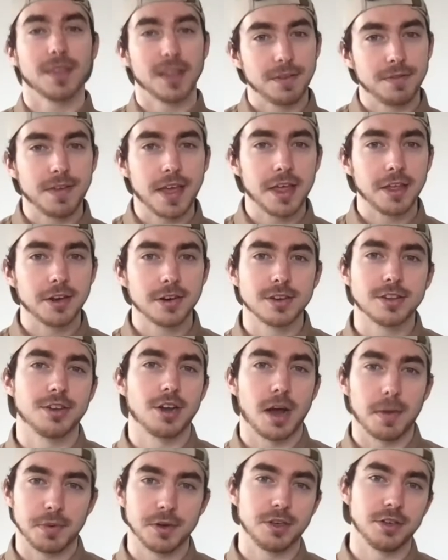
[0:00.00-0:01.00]
failure is an
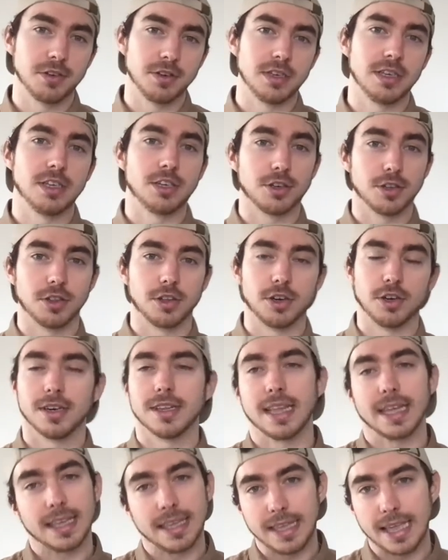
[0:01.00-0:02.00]
opportunity to learn,
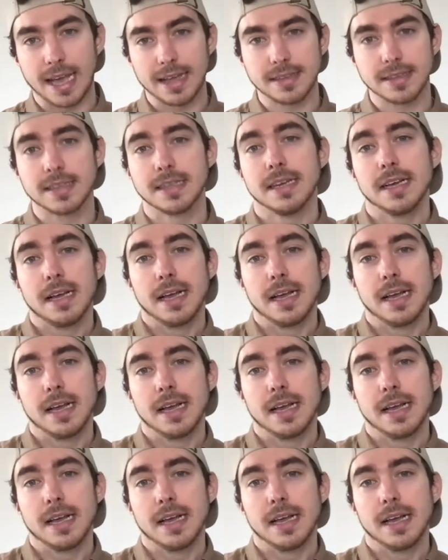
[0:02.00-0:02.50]
like yes,